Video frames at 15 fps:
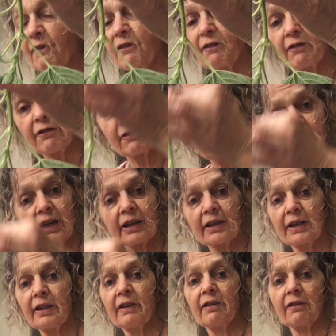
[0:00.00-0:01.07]

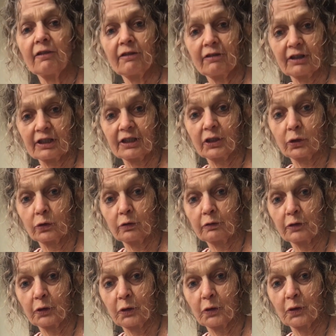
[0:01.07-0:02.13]
Very, very good
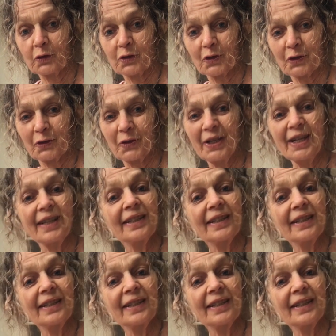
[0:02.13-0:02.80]
for you also.